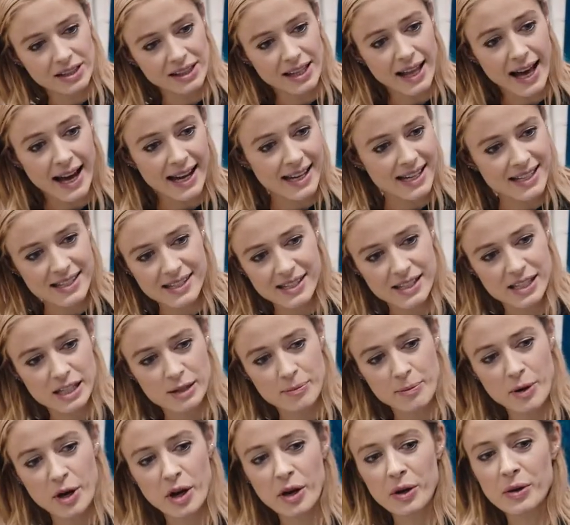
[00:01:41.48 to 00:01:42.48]
light, I
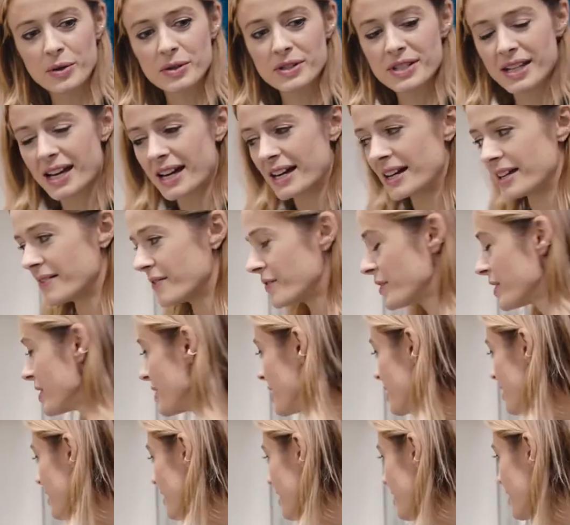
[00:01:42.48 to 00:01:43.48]
suppose, to kind of
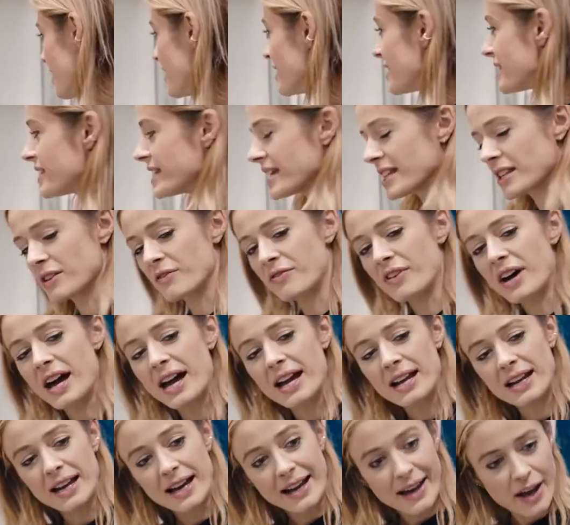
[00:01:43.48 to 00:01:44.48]

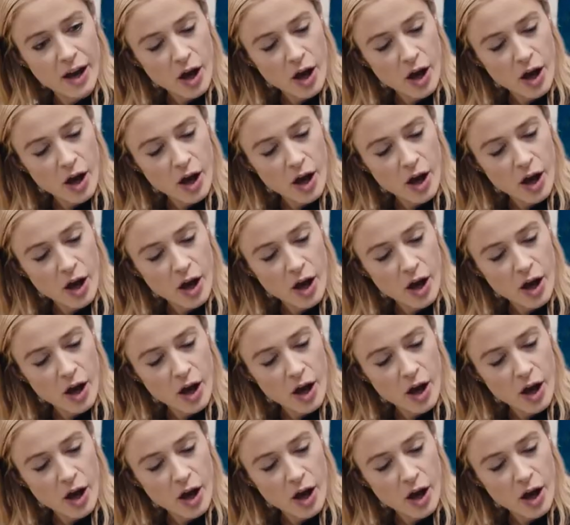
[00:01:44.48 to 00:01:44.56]
signify like